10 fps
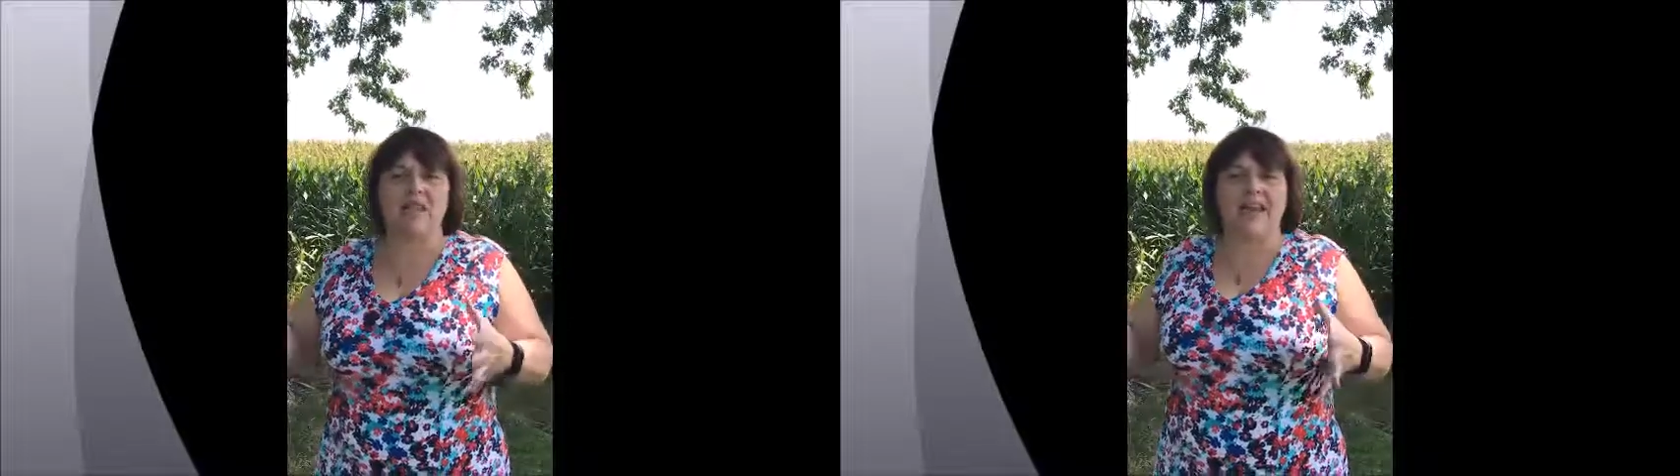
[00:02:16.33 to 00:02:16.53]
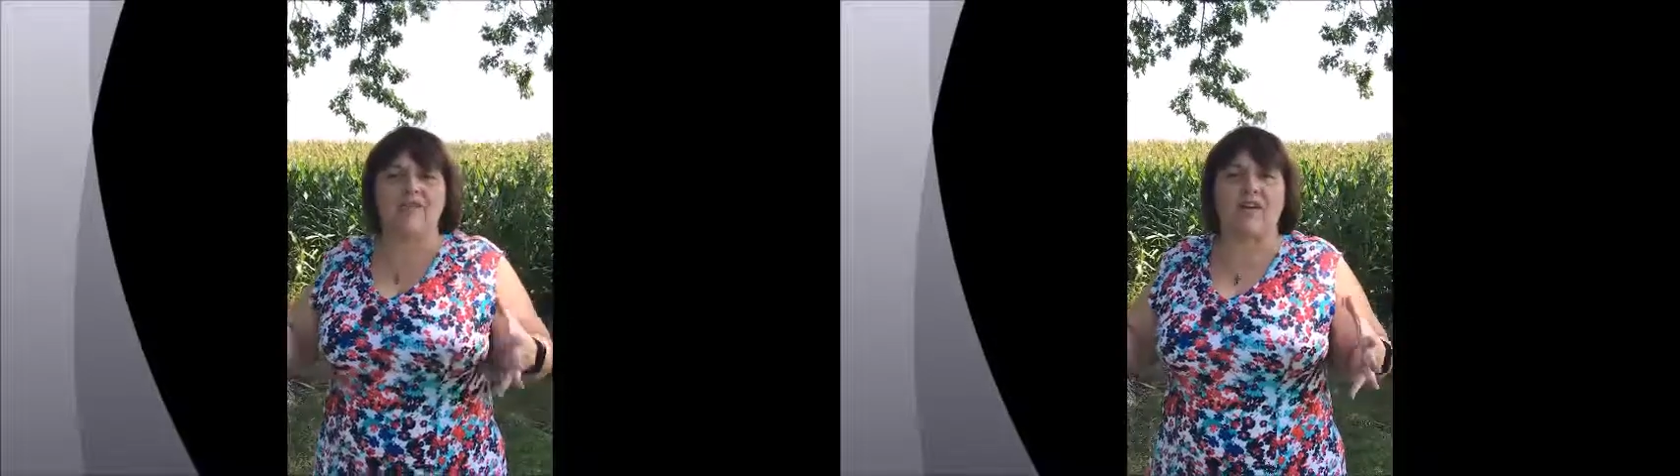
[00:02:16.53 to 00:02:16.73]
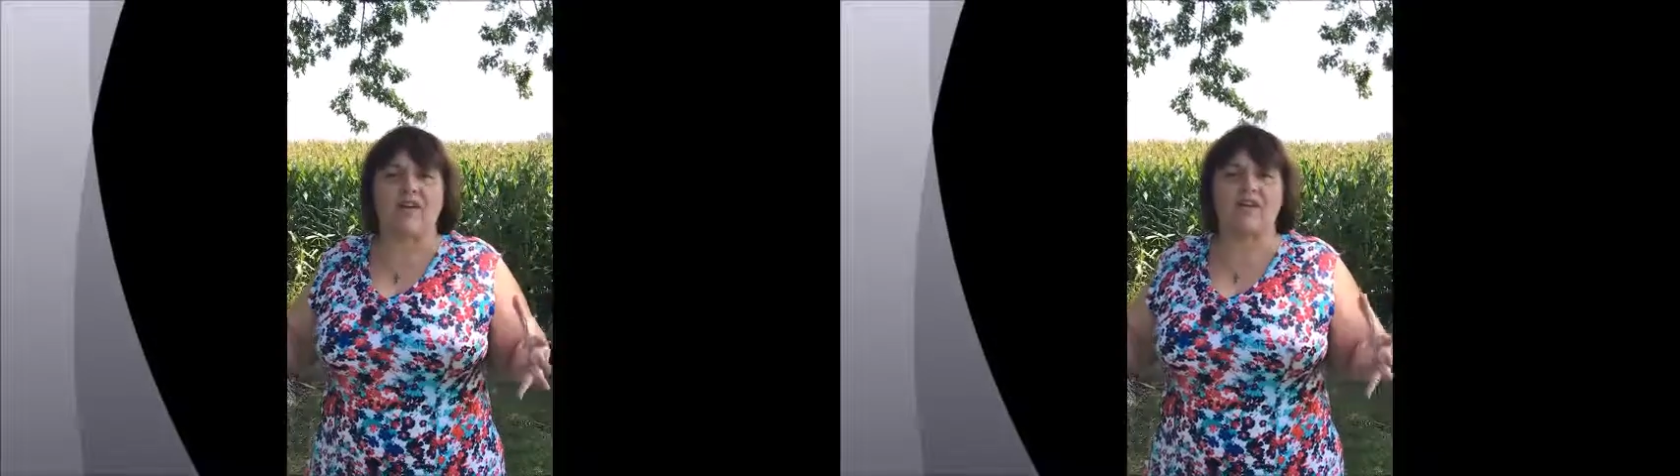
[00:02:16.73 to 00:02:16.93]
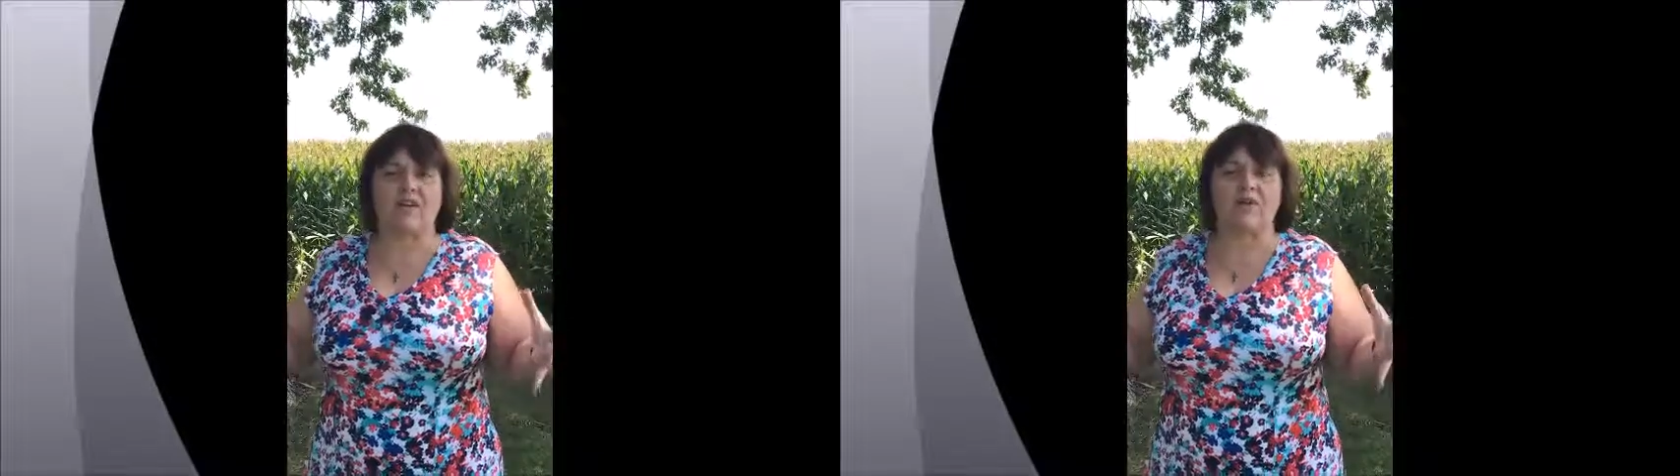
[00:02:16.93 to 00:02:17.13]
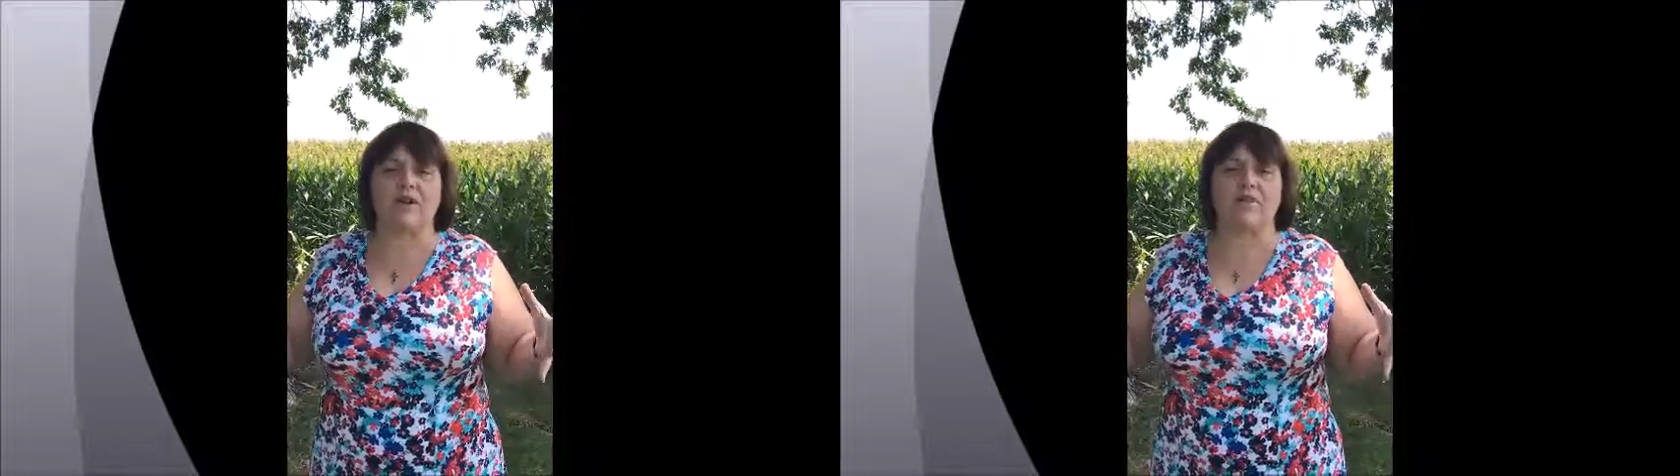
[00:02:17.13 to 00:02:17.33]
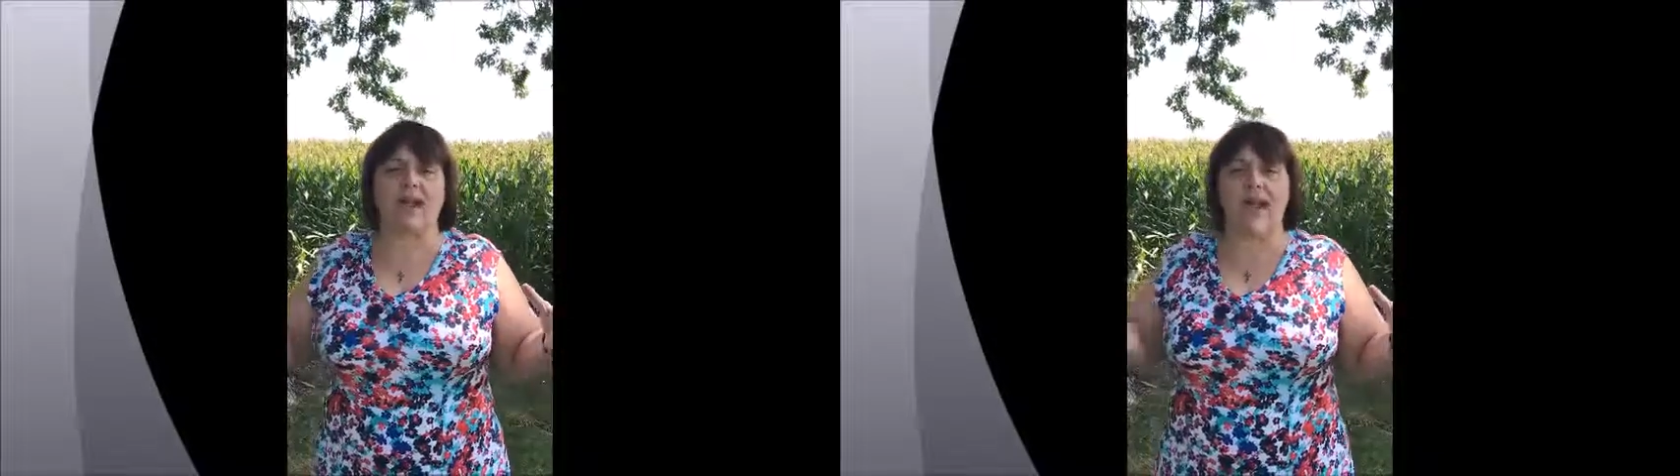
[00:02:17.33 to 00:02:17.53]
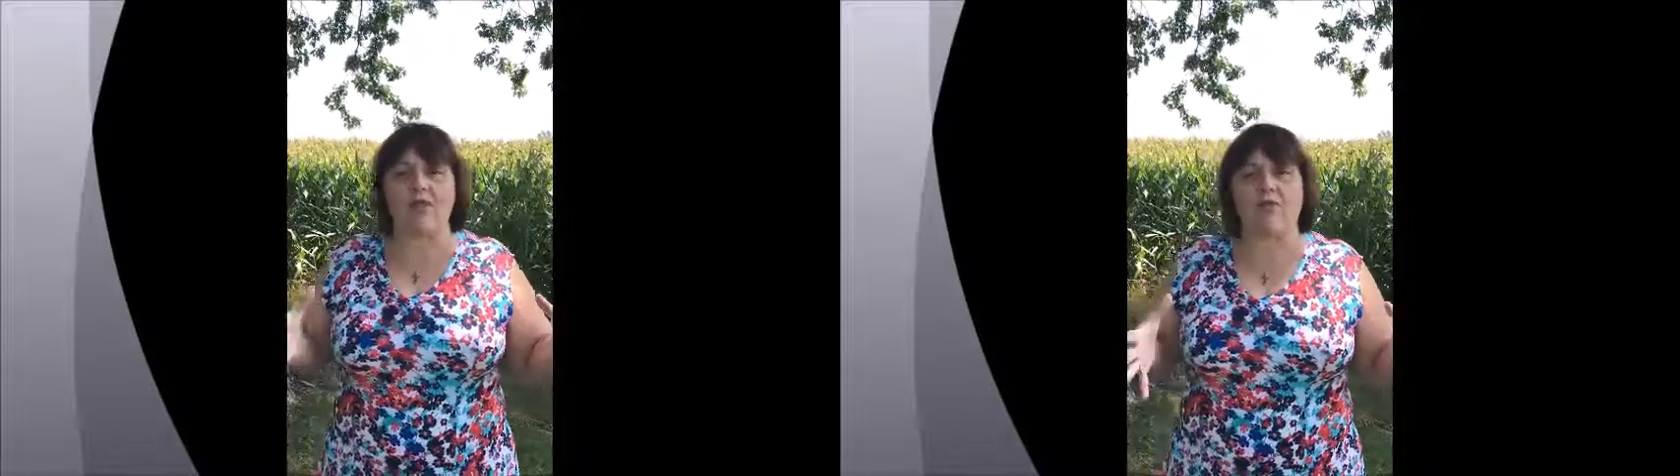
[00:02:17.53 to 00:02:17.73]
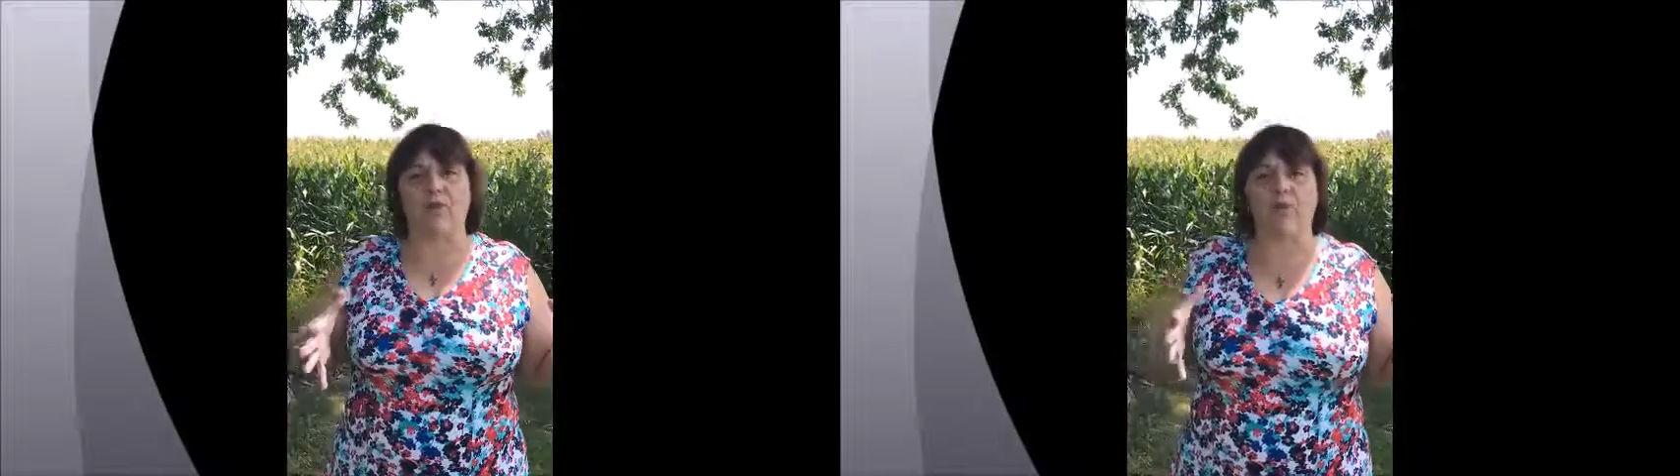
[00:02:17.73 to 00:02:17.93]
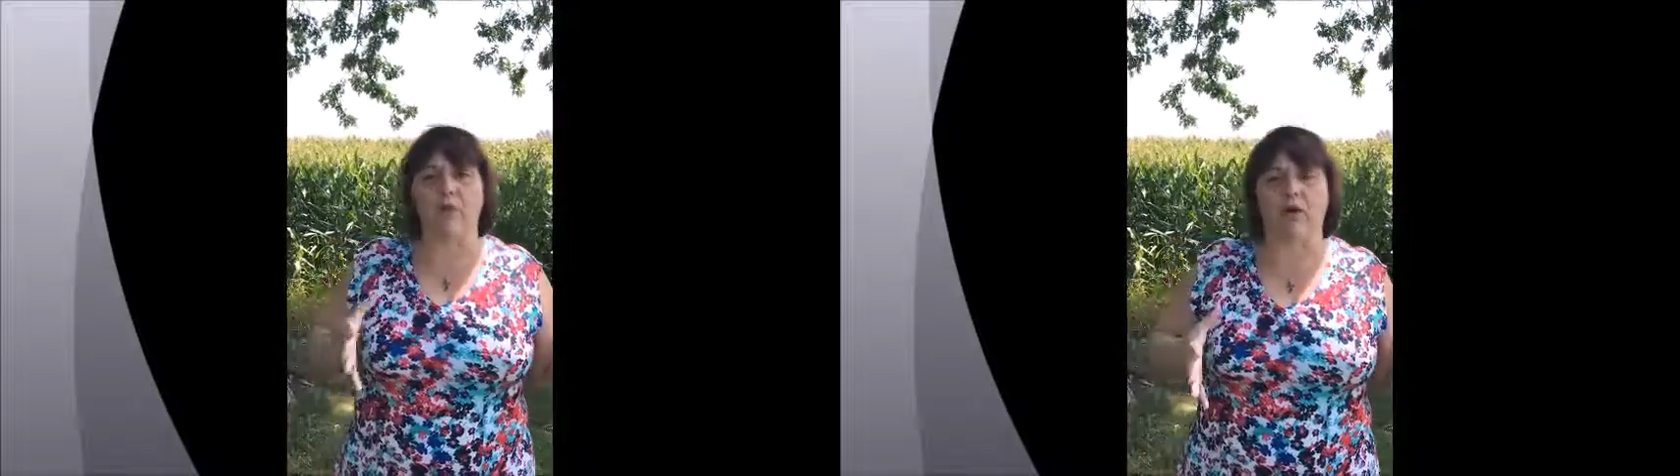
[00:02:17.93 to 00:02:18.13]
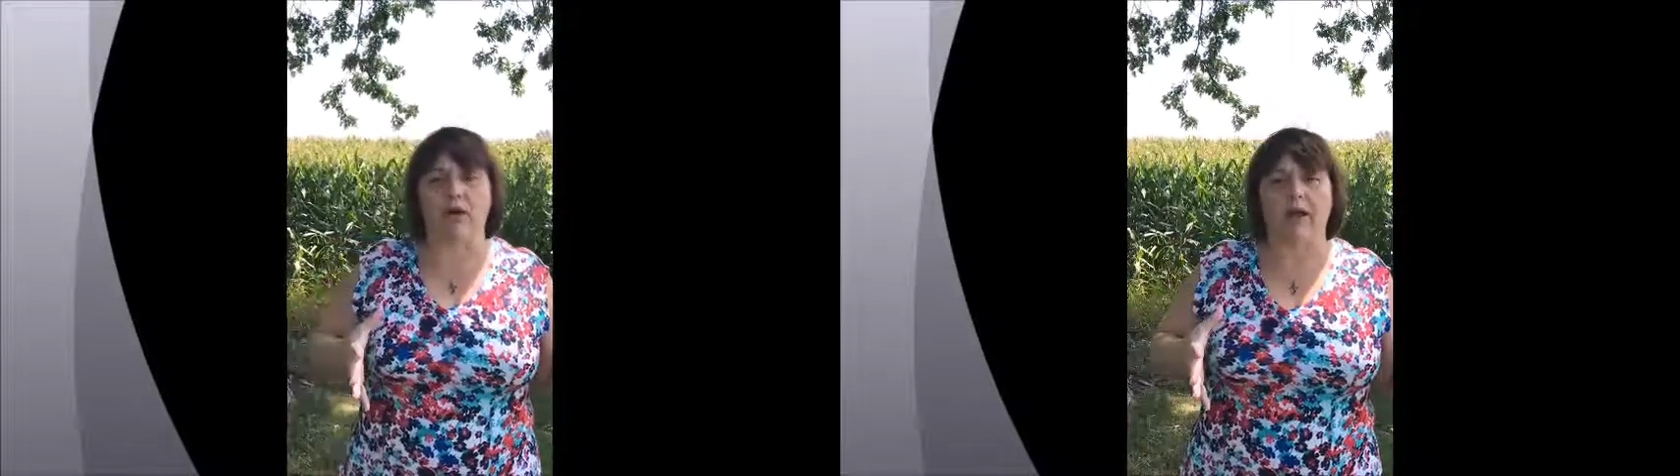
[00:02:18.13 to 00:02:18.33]
they have got to get rid of every
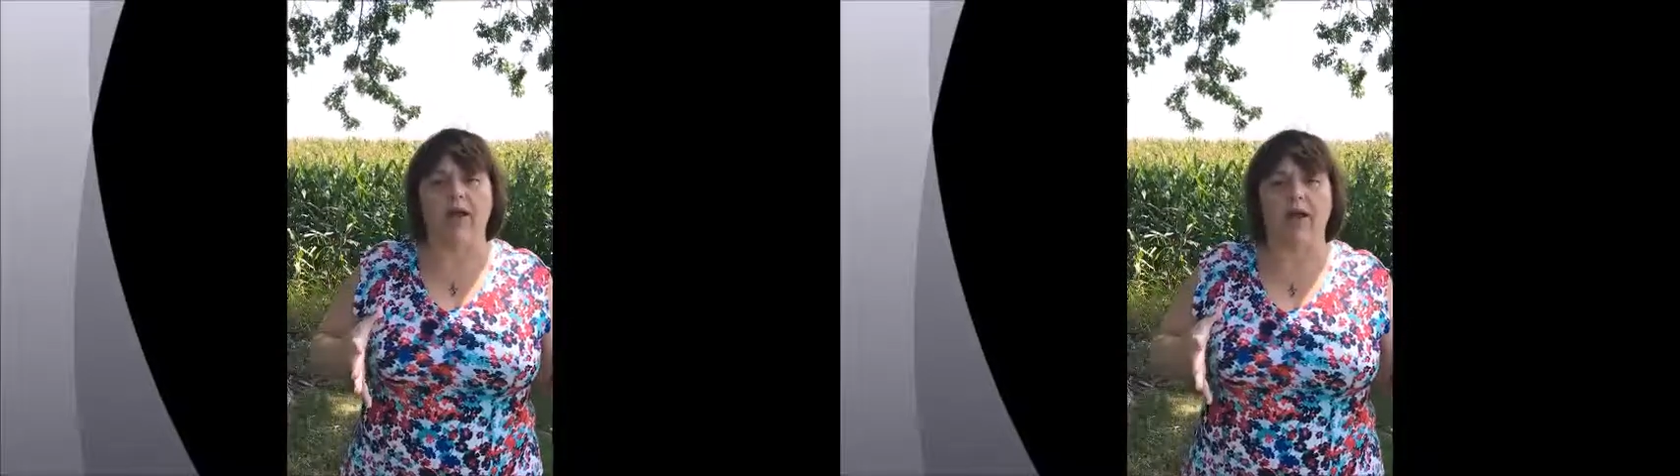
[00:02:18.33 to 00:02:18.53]
book.